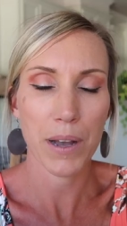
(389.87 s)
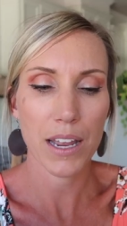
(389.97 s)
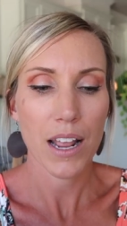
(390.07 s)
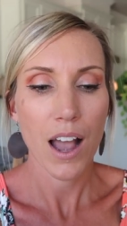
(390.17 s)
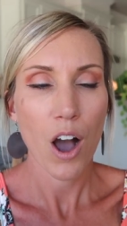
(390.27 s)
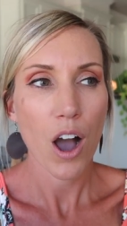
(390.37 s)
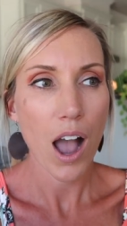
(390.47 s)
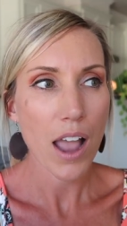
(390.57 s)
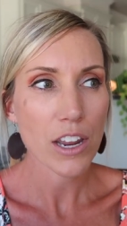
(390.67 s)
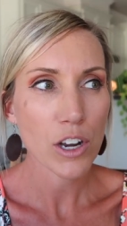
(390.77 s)
But,
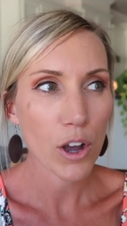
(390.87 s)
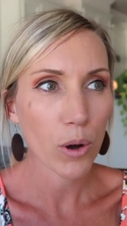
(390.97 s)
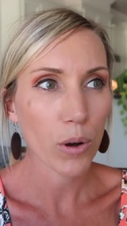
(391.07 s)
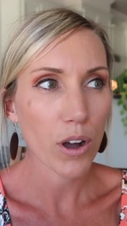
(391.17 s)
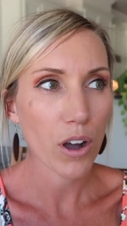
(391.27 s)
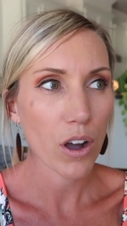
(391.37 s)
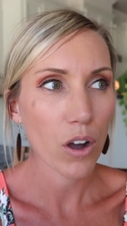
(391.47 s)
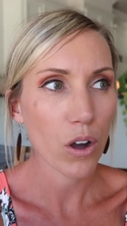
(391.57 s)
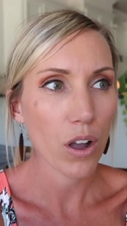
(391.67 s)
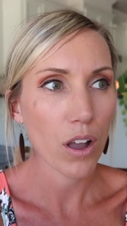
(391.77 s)
you know,
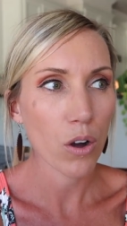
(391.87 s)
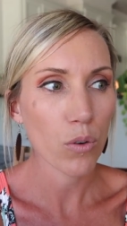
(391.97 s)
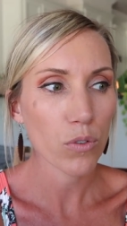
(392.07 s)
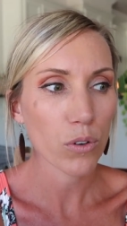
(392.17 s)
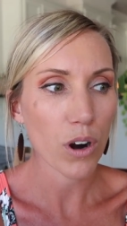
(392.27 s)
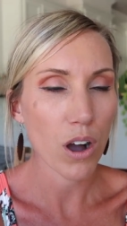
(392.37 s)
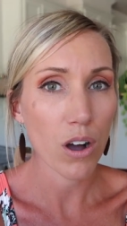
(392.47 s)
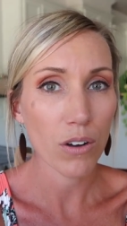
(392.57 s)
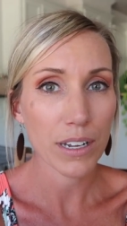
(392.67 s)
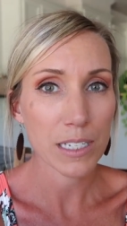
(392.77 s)
overall,